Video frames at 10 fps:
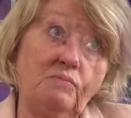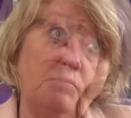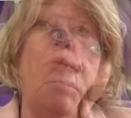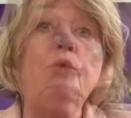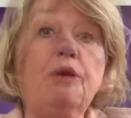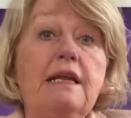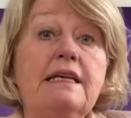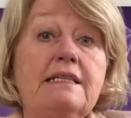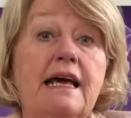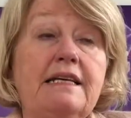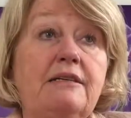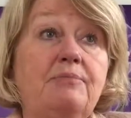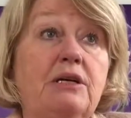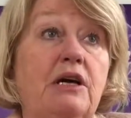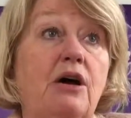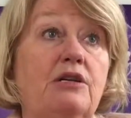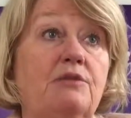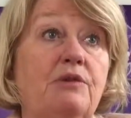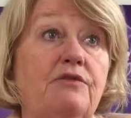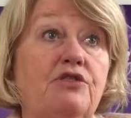We're really excited
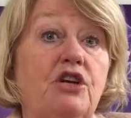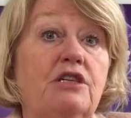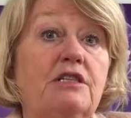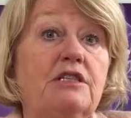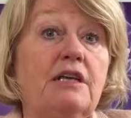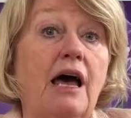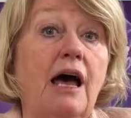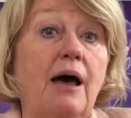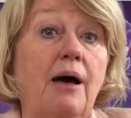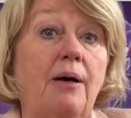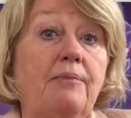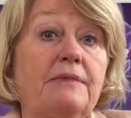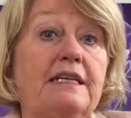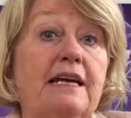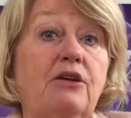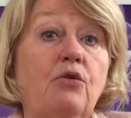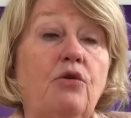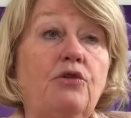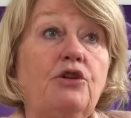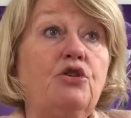because we've just um, taken
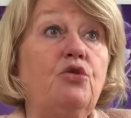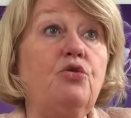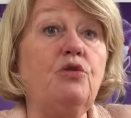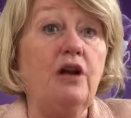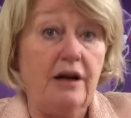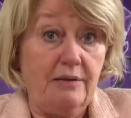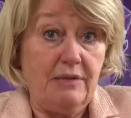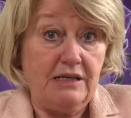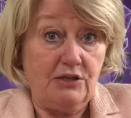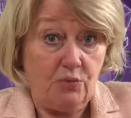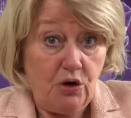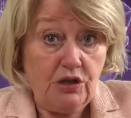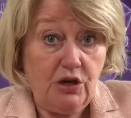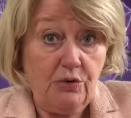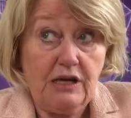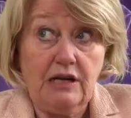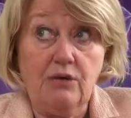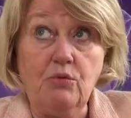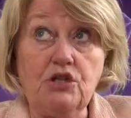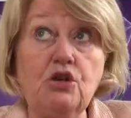on the new Learning Means the World
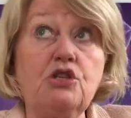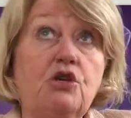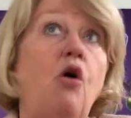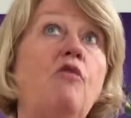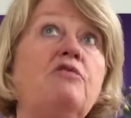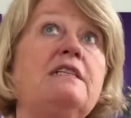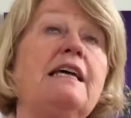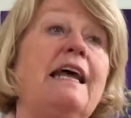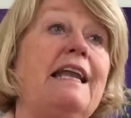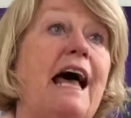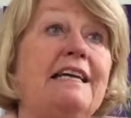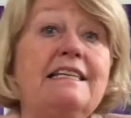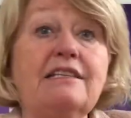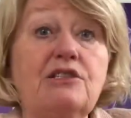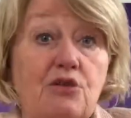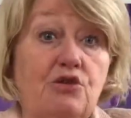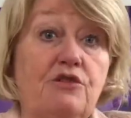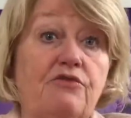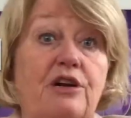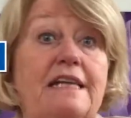curriculum, which is obviously an ideal
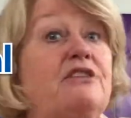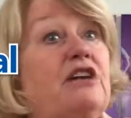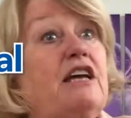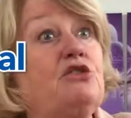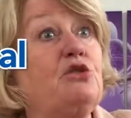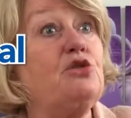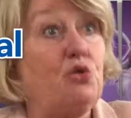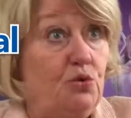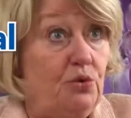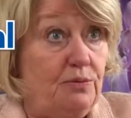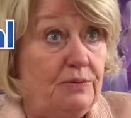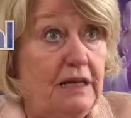solution for an international school.